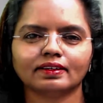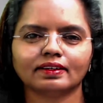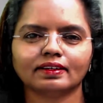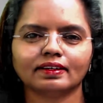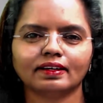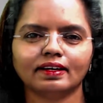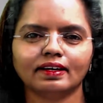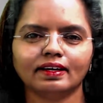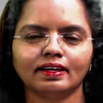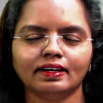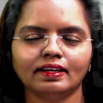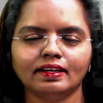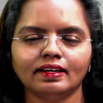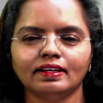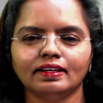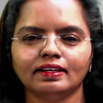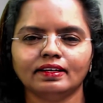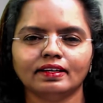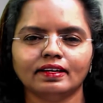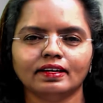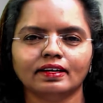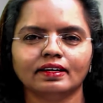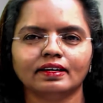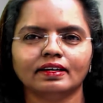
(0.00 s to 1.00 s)

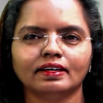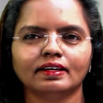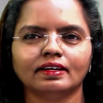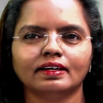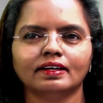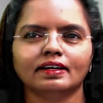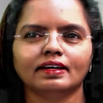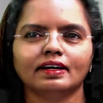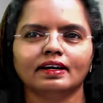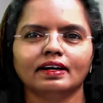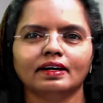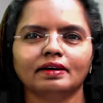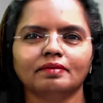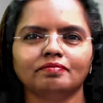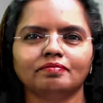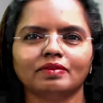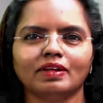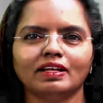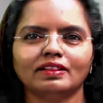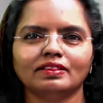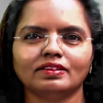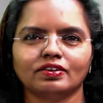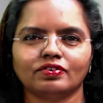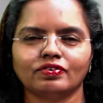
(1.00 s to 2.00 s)
in
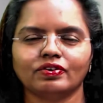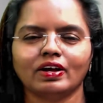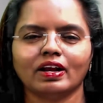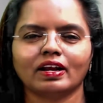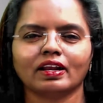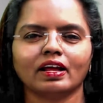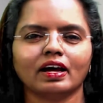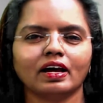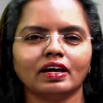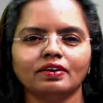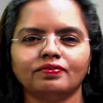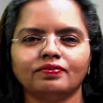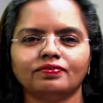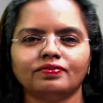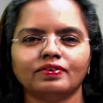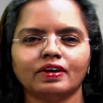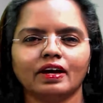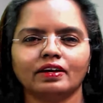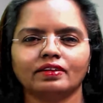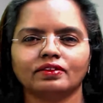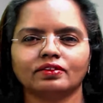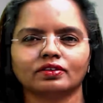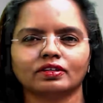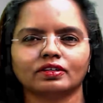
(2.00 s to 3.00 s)
the real life,
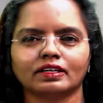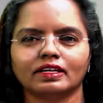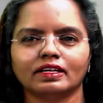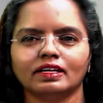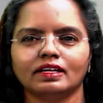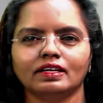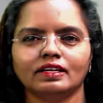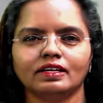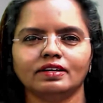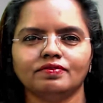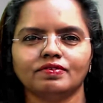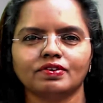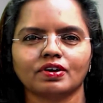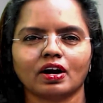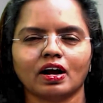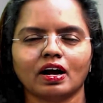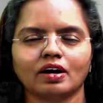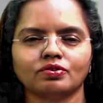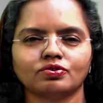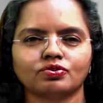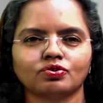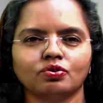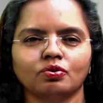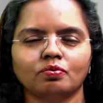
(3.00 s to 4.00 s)
either leave your
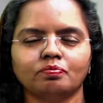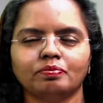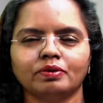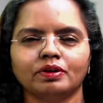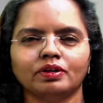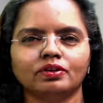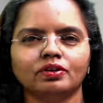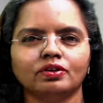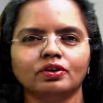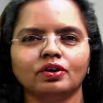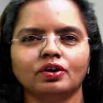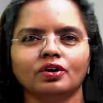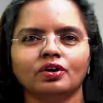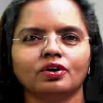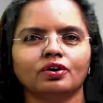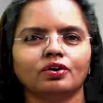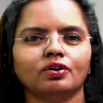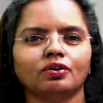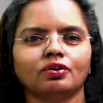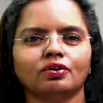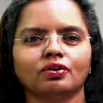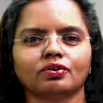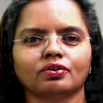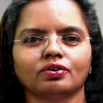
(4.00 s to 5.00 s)
house open
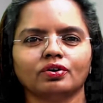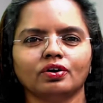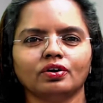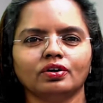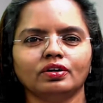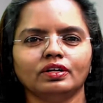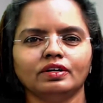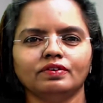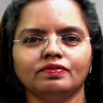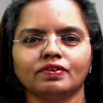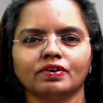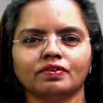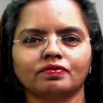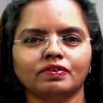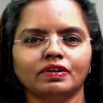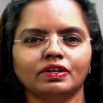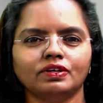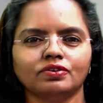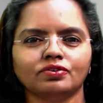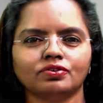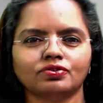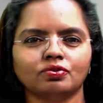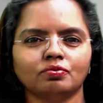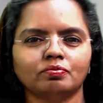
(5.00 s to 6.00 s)
or leave your
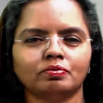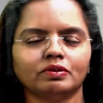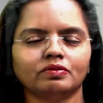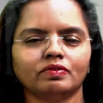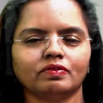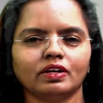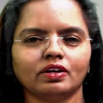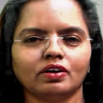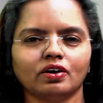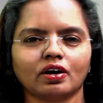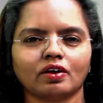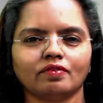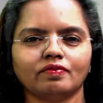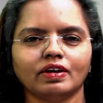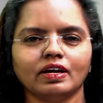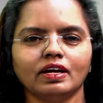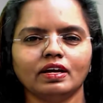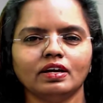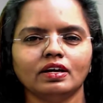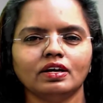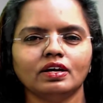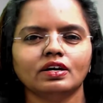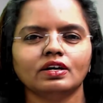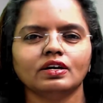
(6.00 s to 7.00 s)
windows open when you're
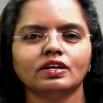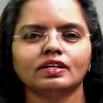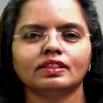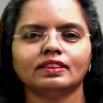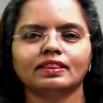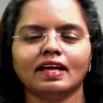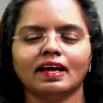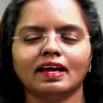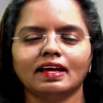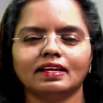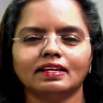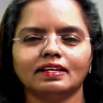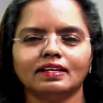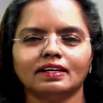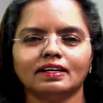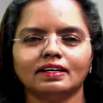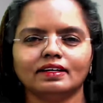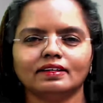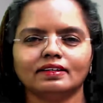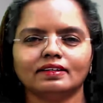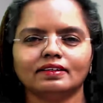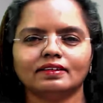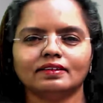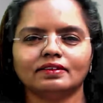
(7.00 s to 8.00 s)
away, then
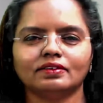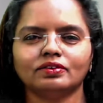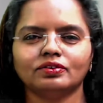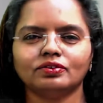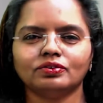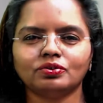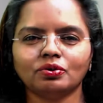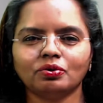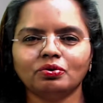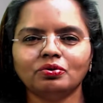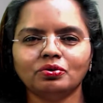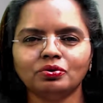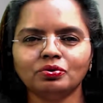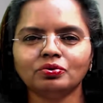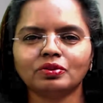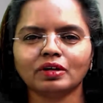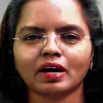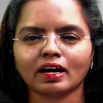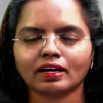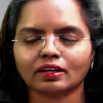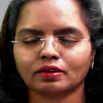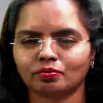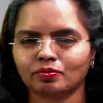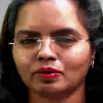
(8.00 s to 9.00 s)
don't do
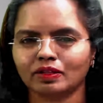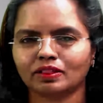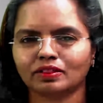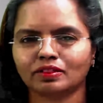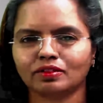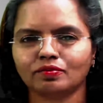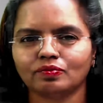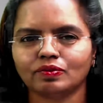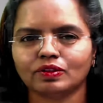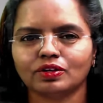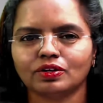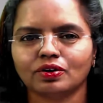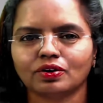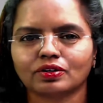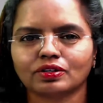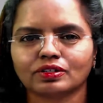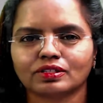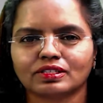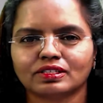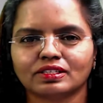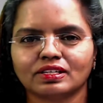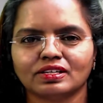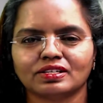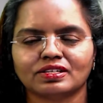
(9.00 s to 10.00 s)
that with your
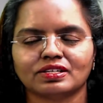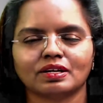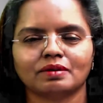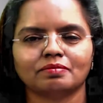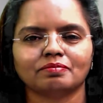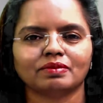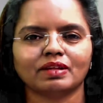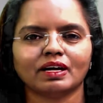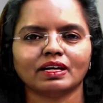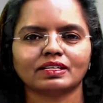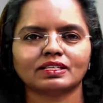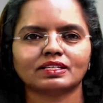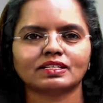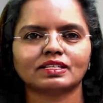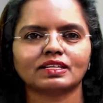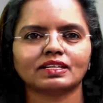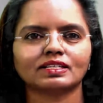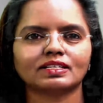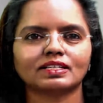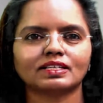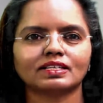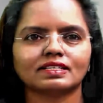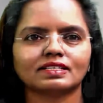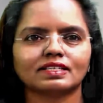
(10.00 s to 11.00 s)
system. That's
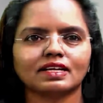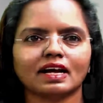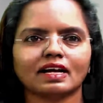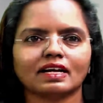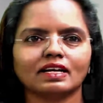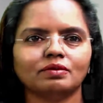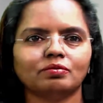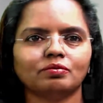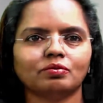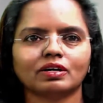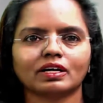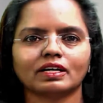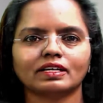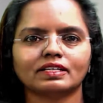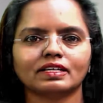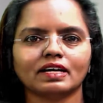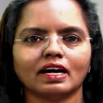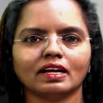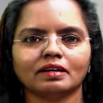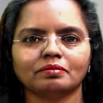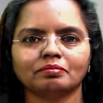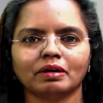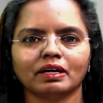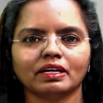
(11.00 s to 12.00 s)
exactly what I
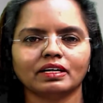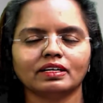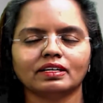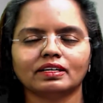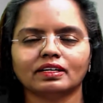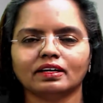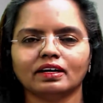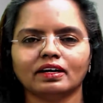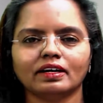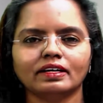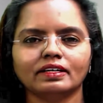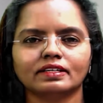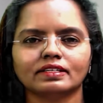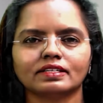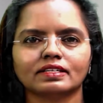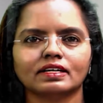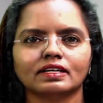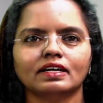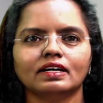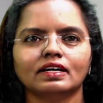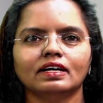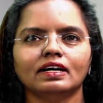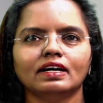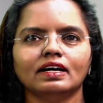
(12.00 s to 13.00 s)
tell my clients,
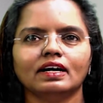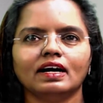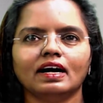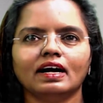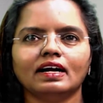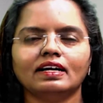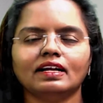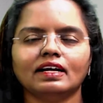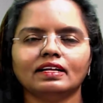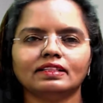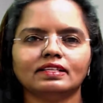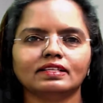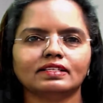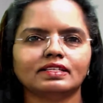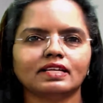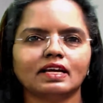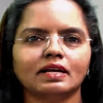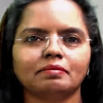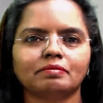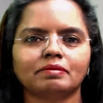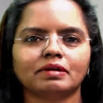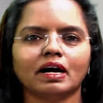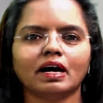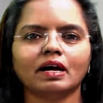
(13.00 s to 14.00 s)
and at the
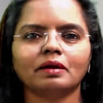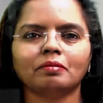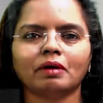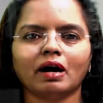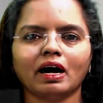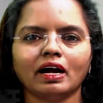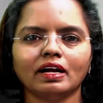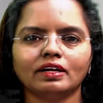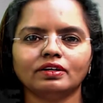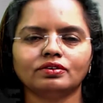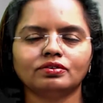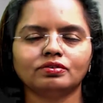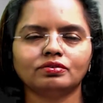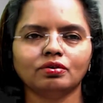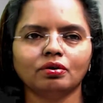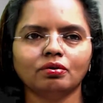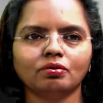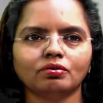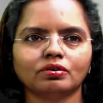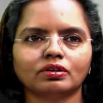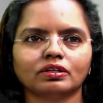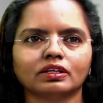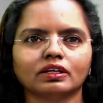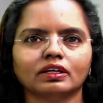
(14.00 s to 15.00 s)
same time I don't